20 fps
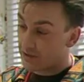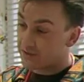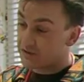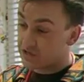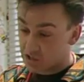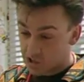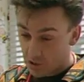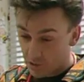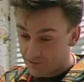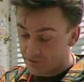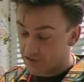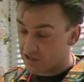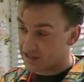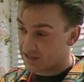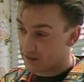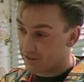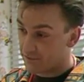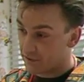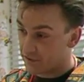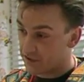stuffing
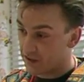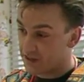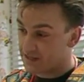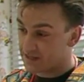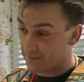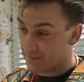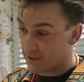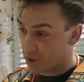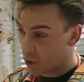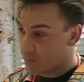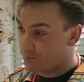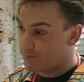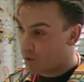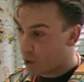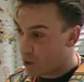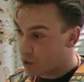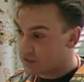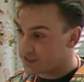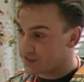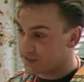yourself with things that become
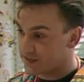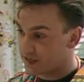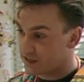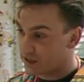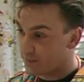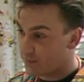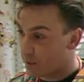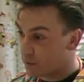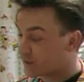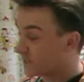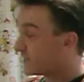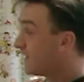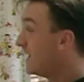poisons in your body.